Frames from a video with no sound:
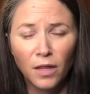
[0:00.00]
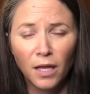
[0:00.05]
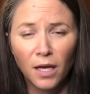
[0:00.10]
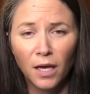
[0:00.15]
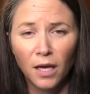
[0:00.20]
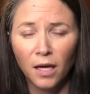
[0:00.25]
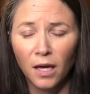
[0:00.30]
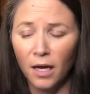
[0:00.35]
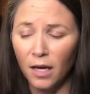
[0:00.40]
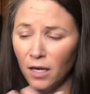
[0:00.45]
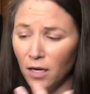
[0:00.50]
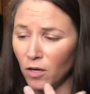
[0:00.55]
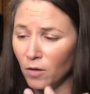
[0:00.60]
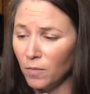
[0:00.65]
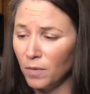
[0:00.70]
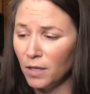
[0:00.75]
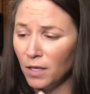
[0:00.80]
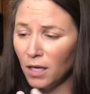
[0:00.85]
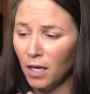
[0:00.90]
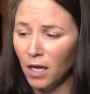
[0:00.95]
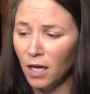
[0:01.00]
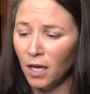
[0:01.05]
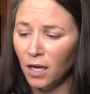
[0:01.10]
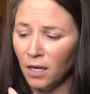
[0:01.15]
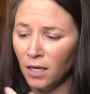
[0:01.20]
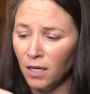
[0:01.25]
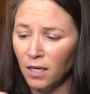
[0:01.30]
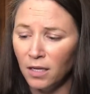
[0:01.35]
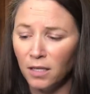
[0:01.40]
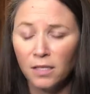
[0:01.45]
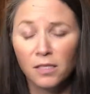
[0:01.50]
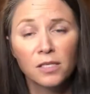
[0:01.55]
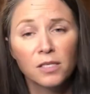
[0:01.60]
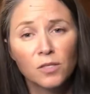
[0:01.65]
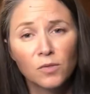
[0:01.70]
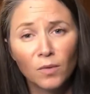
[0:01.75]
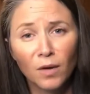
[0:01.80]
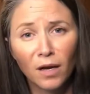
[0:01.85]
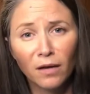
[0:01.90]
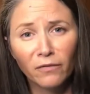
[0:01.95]
that I had opened a can and this
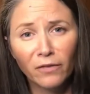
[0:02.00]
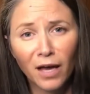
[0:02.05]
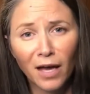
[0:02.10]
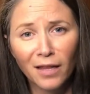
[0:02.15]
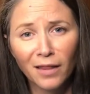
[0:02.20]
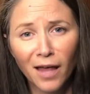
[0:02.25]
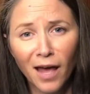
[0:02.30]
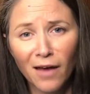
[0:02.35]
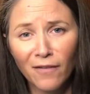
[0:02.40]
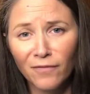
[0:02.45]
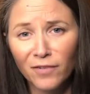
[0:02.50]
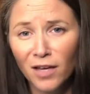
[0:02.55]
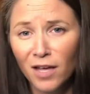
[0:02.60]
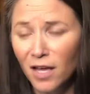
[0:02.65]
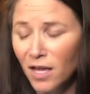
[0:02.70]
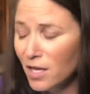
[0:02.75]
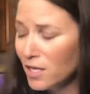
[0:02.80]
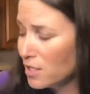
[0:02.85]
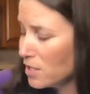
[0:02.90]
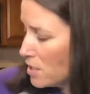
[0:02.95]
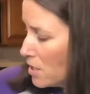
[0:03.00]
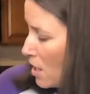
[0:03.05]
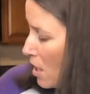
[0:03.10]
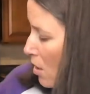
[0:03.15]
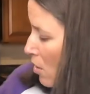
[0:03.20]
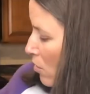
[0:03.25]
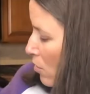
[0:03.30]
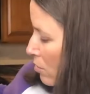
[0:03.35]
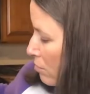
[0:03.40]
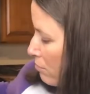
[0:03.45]
is what I've got left. So,